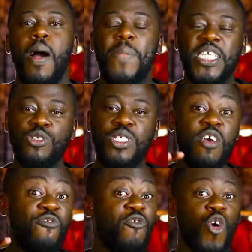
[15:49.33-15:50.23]
But you
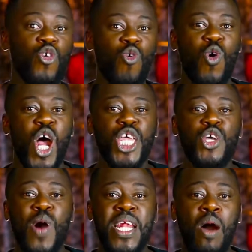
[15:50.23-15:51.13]
see, for you,
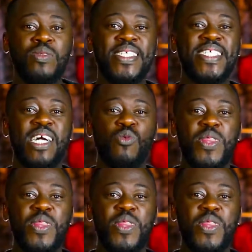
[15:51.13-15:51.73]
you are now seated